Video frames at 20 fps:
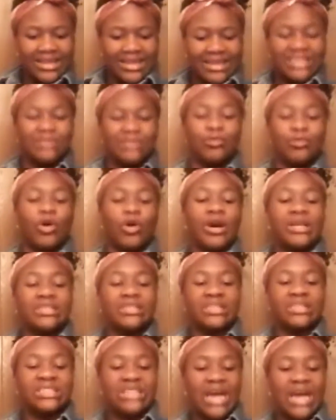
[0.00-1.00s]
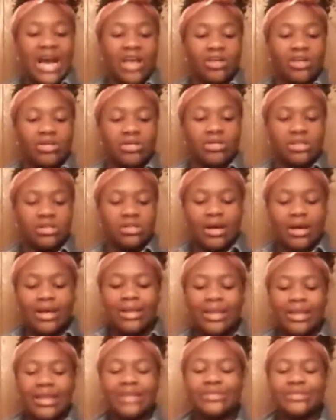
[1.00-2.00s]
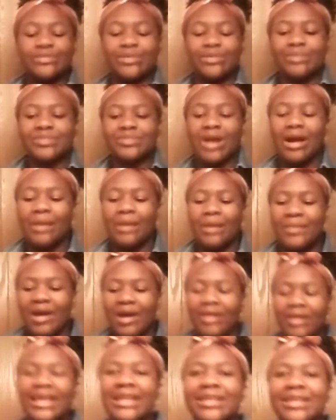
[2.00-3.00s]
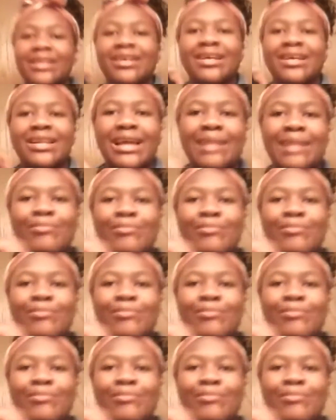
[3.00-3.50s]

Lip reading: He's a boy and a child. This is what I'm talking about. He looks like